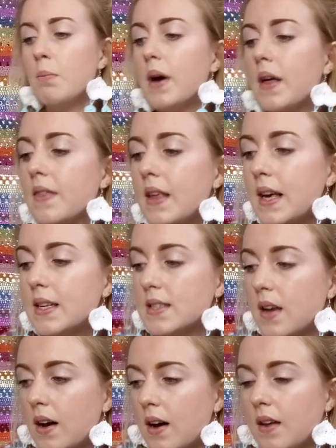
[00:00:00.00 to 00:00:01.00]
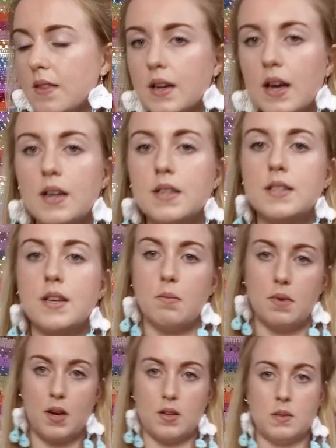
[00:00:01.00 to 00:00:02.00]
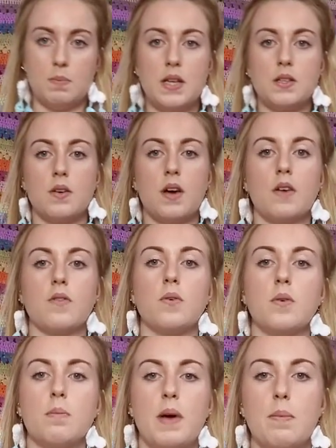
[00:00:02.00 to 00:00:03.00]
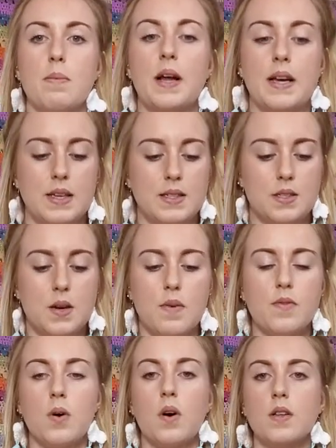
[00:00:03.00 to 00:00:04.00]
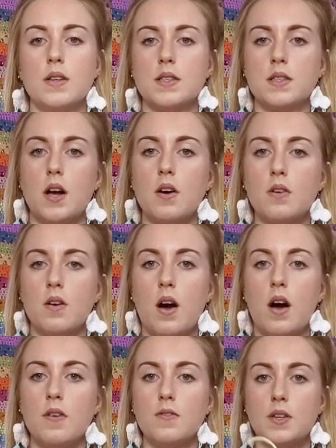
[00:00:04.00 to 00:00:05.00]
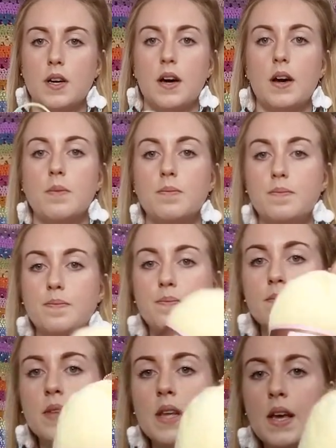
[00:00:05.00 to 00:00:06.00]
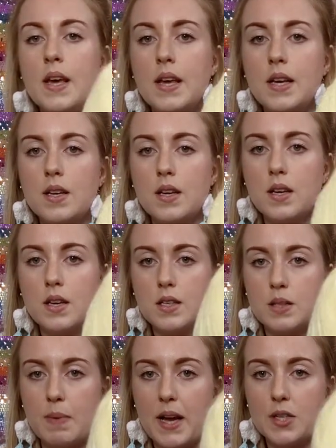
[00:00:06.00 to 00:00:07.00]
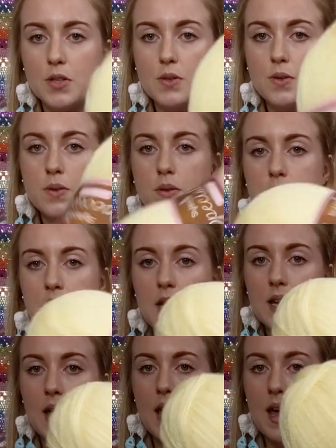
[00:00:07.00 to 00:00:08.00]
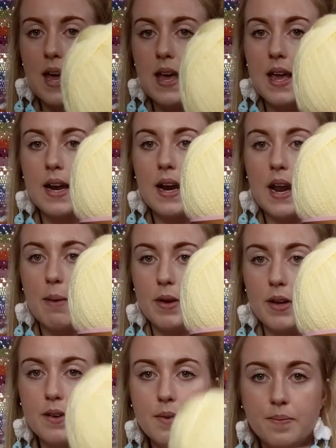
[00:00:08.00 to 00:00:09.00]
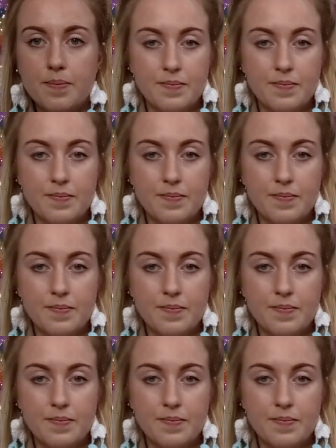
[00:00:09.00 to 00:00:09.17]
But these are the colours I'm going to be doing for the baby blanket. So we've got the Stylecraft um, Special DK in lemon,